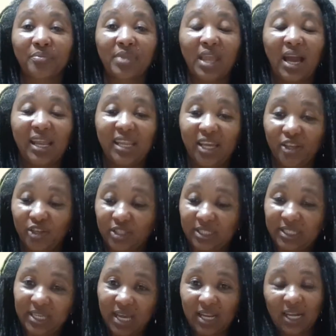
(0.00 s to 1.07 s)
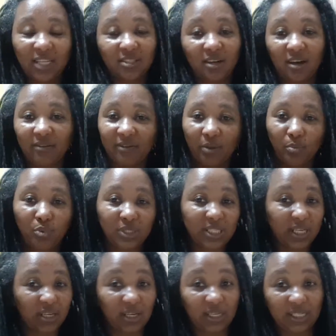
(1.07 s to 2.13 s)
and then you take that off and put
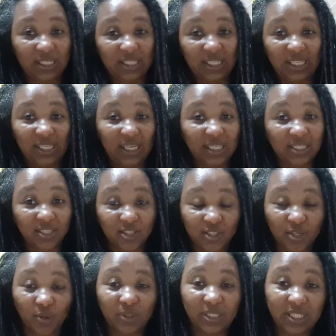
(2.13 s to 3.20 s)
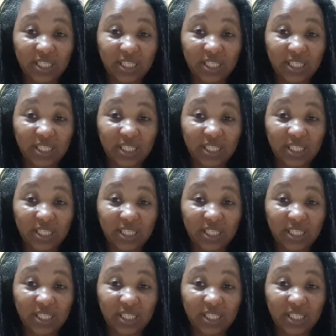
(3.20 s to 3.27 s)
another seed. Yes, it sounds